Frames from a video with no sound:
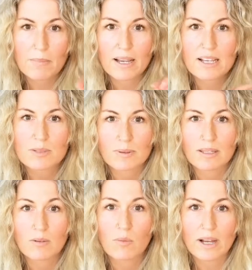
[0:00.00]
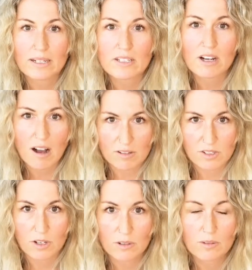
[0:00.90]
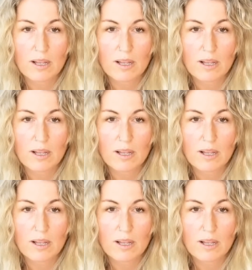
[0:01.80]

my husband went to Costco